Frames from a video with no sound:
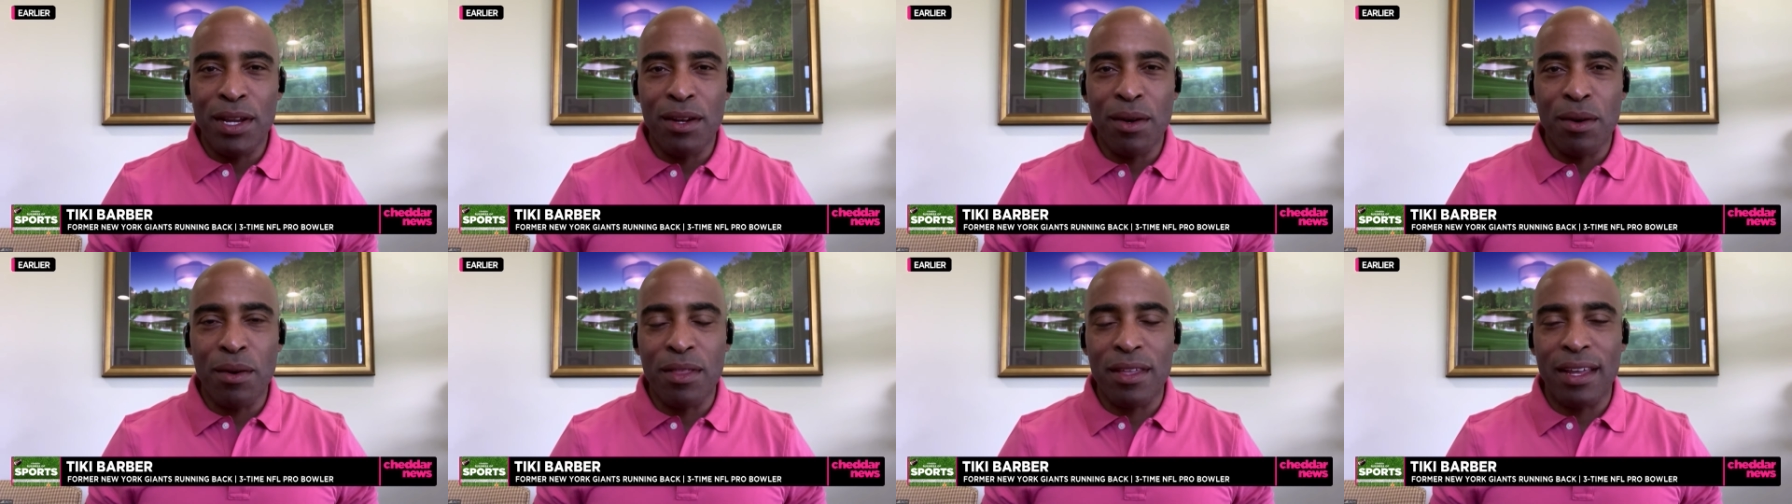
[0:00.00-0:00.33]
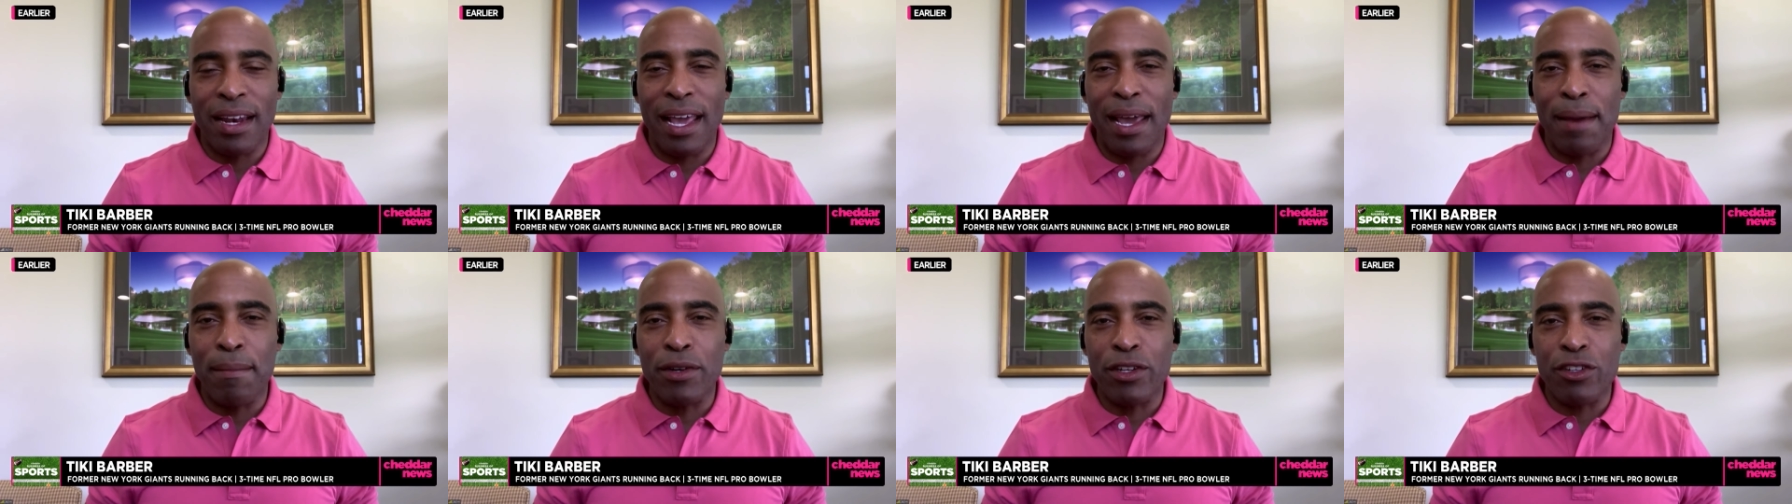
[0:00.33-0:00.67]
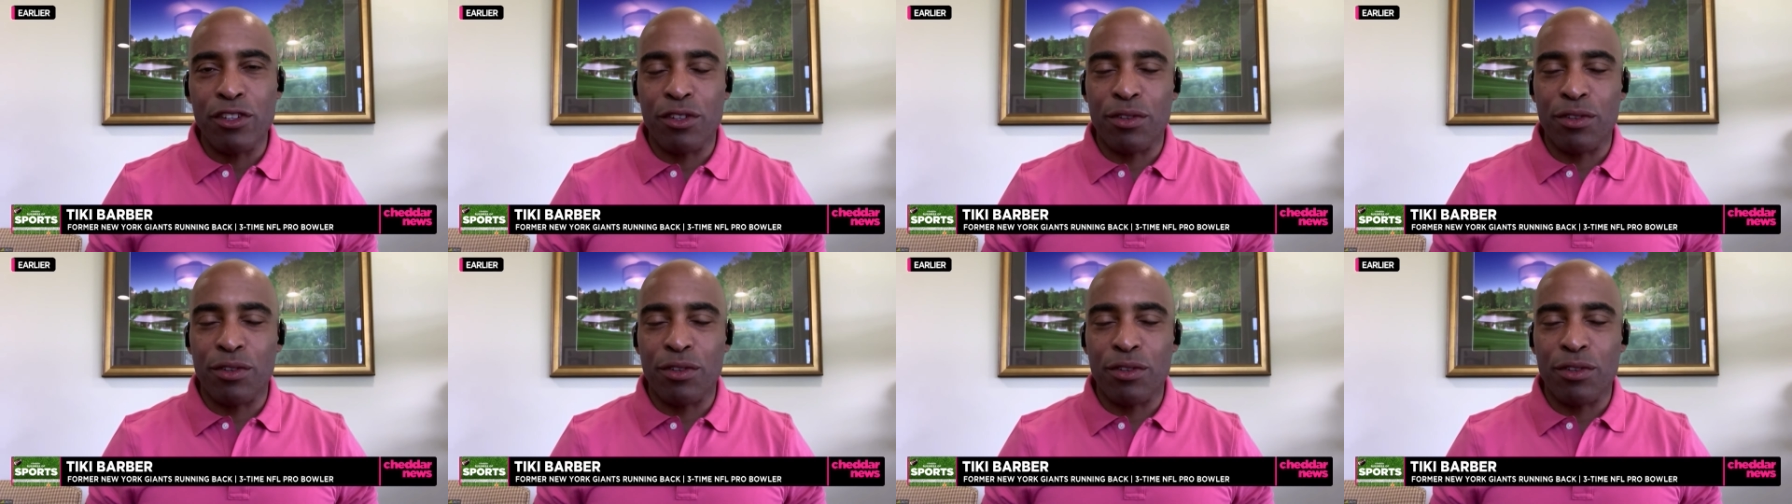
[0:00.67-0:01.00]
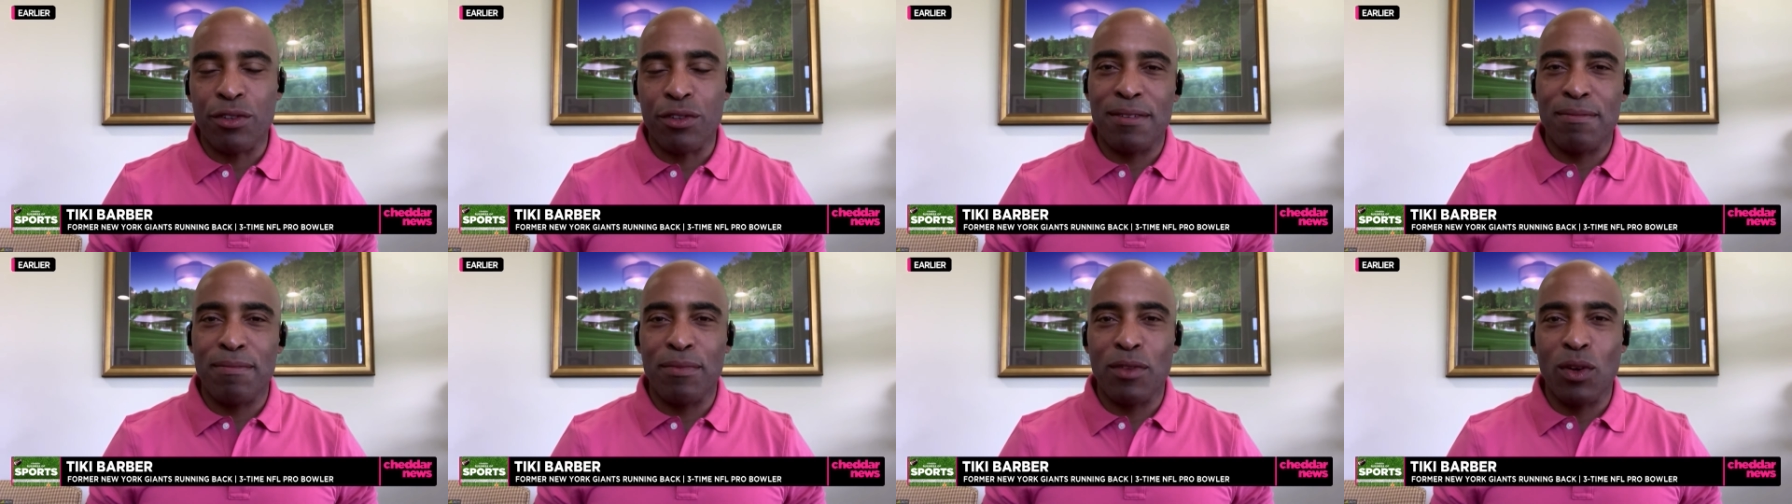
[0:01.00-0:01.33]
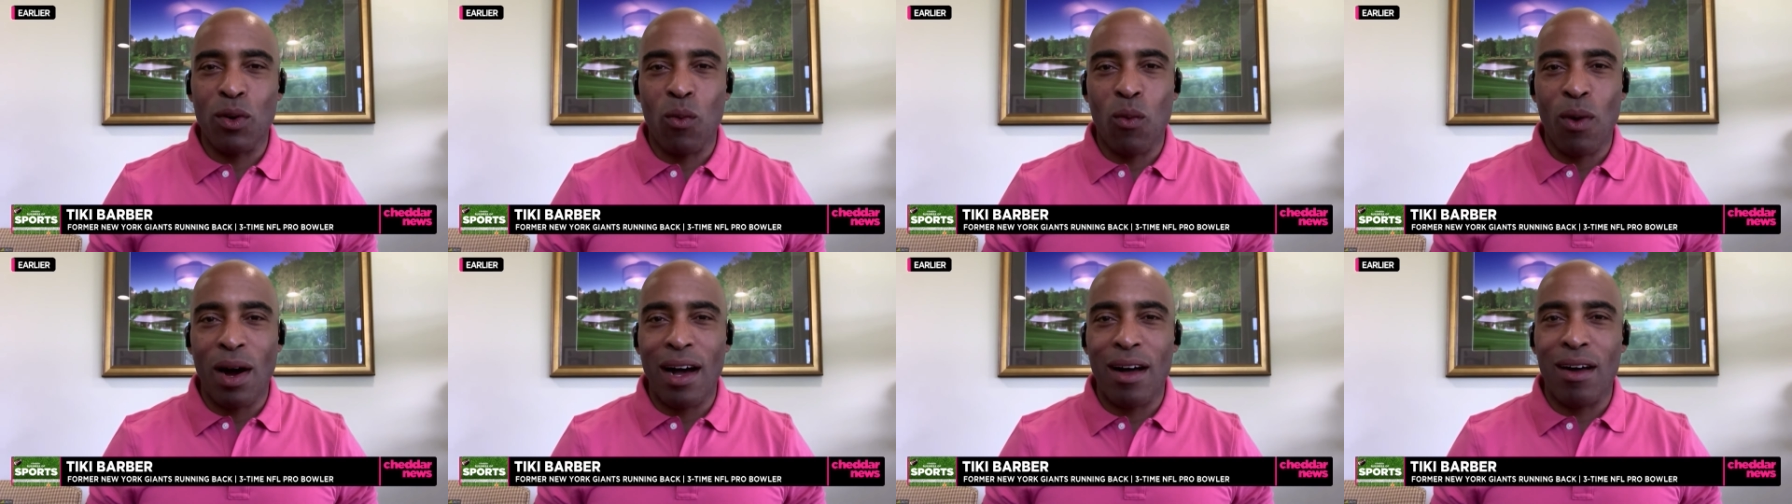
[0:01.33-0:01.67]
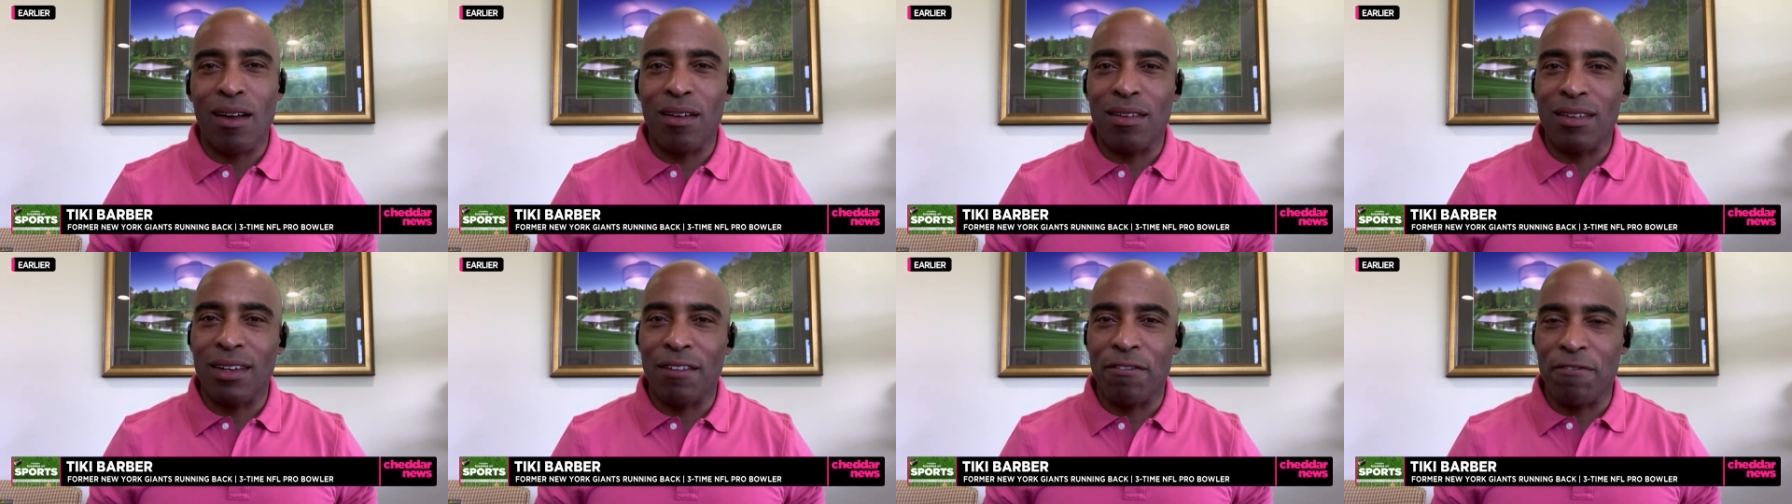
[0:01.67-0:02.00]
We know that amateurism,
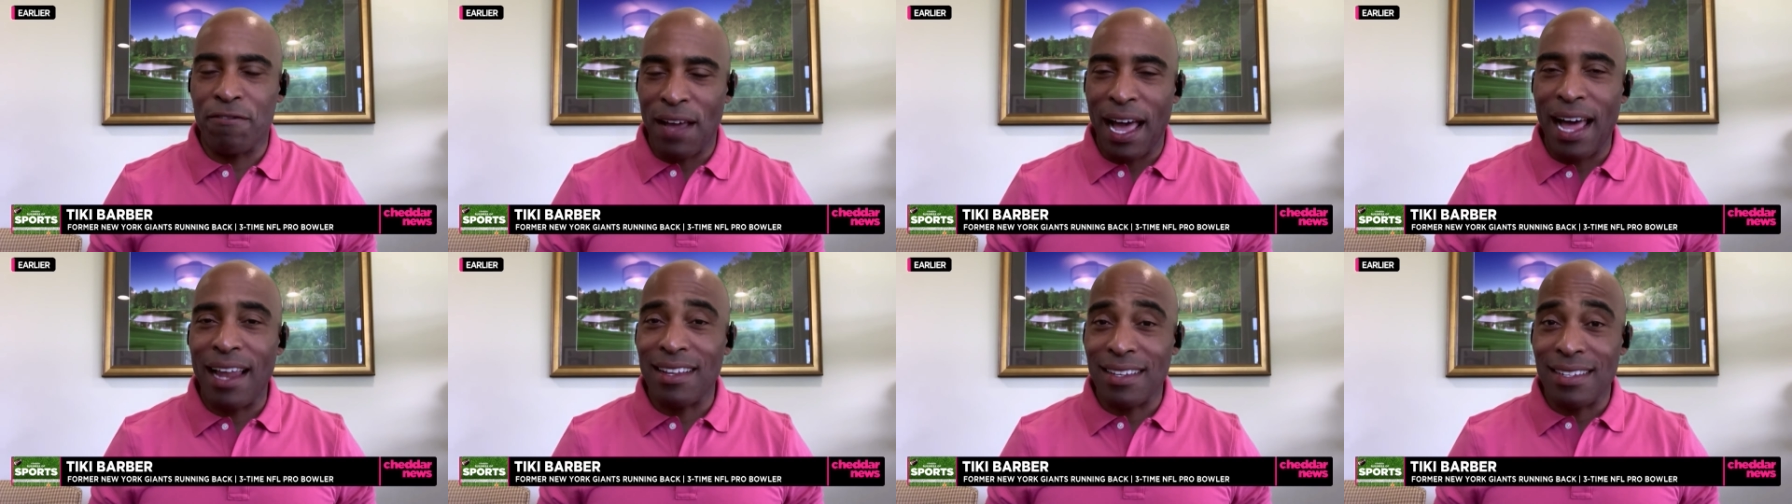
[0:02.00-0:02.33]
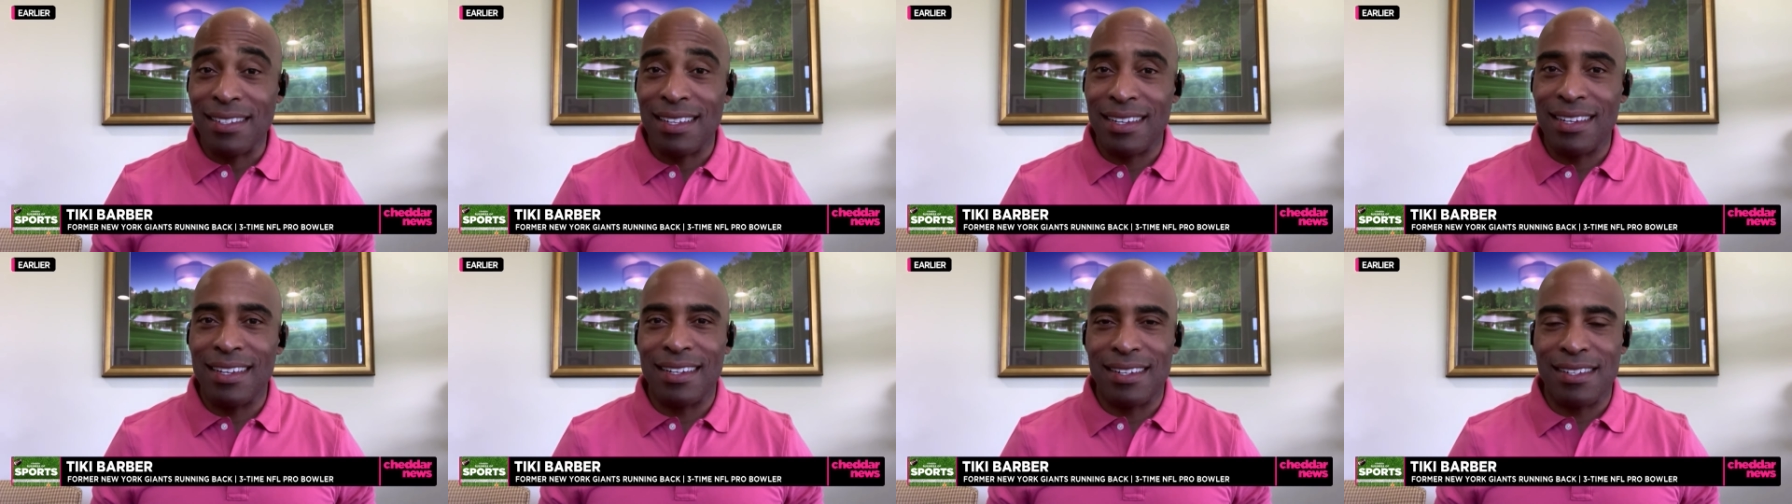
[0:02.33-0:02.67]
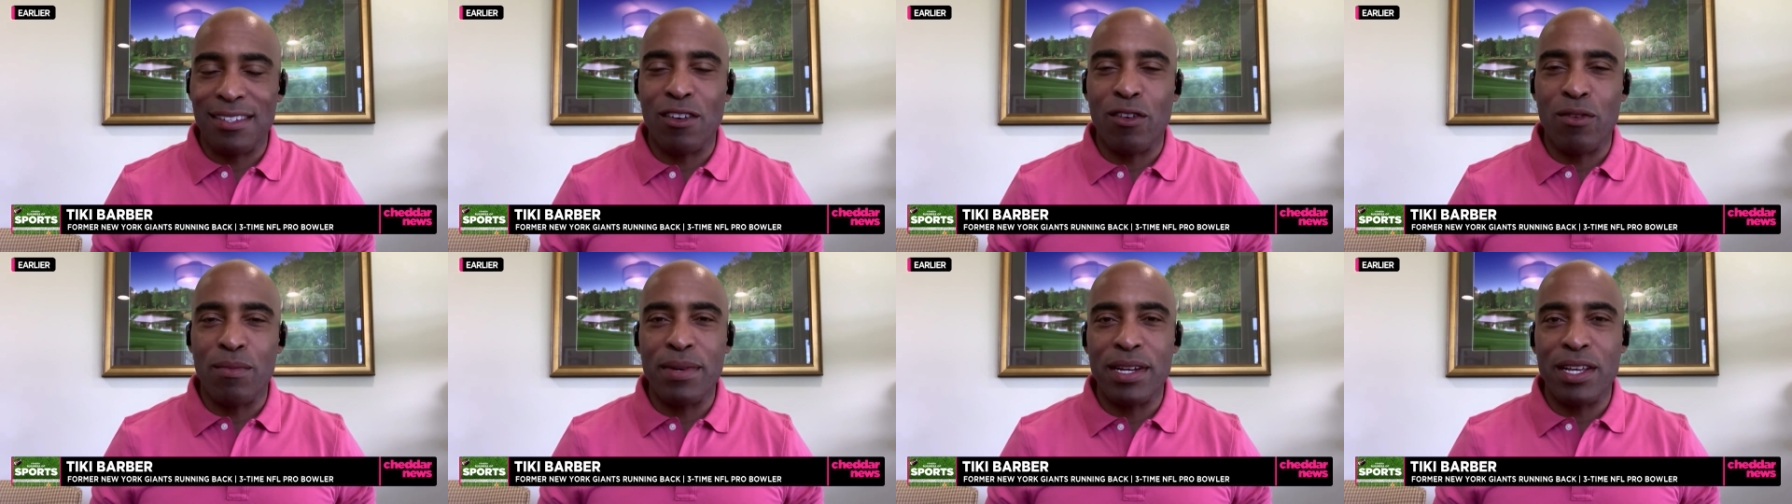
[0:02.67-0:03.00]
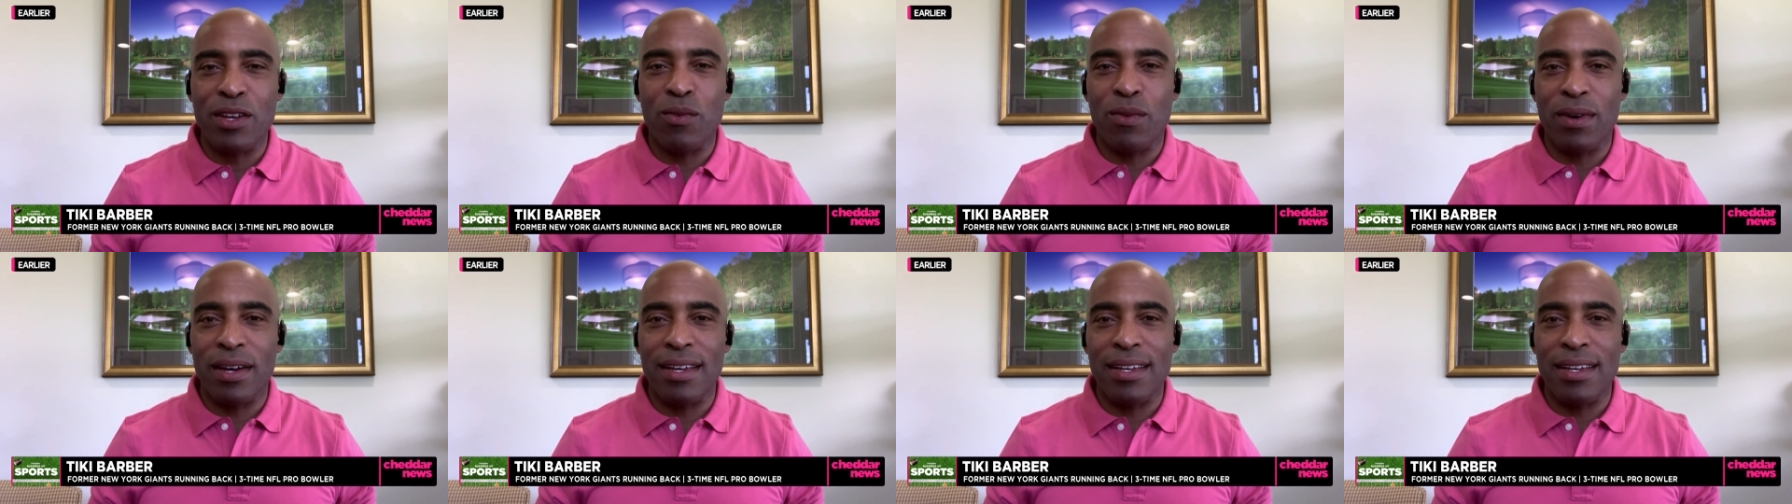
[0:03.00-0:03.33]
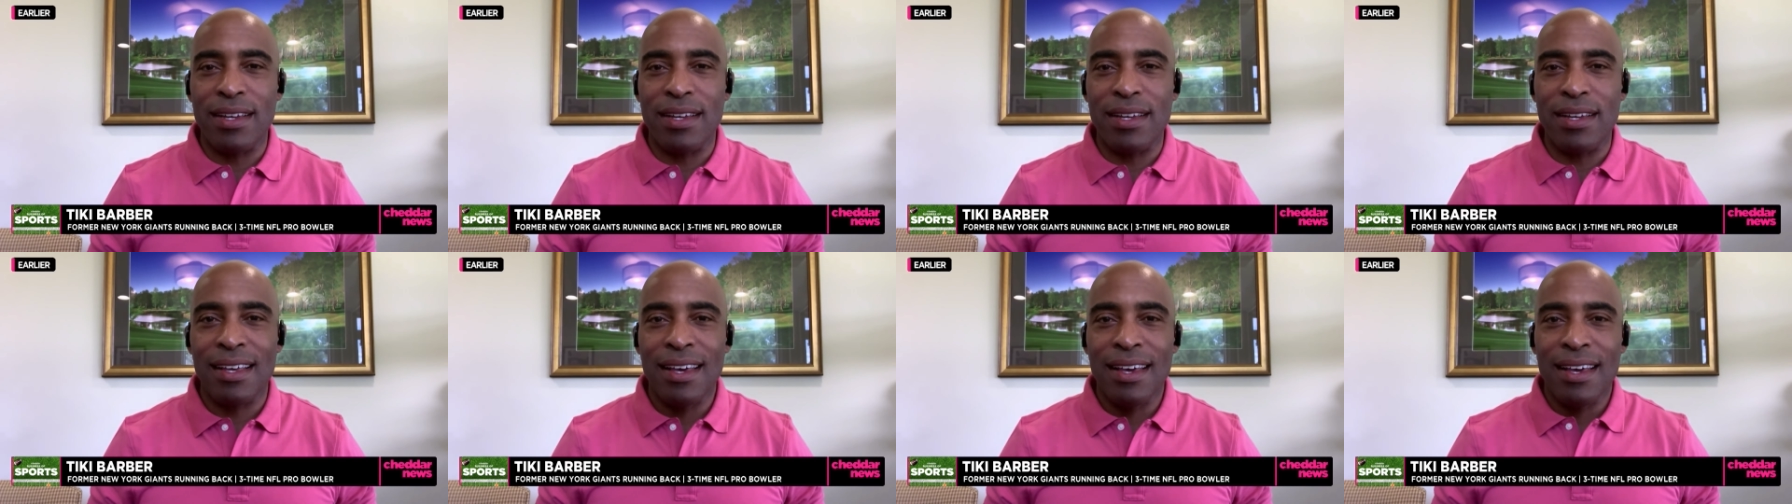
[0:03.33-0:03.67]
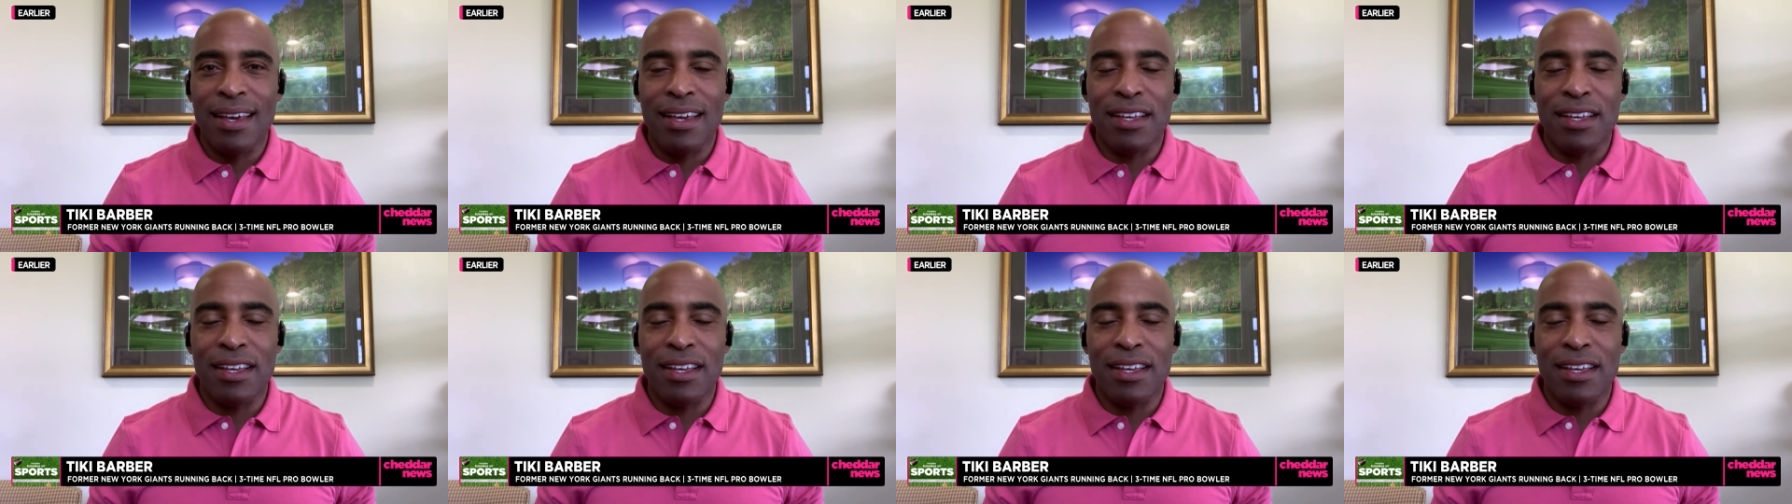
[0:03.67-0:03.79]
while a fallacy in so many ways,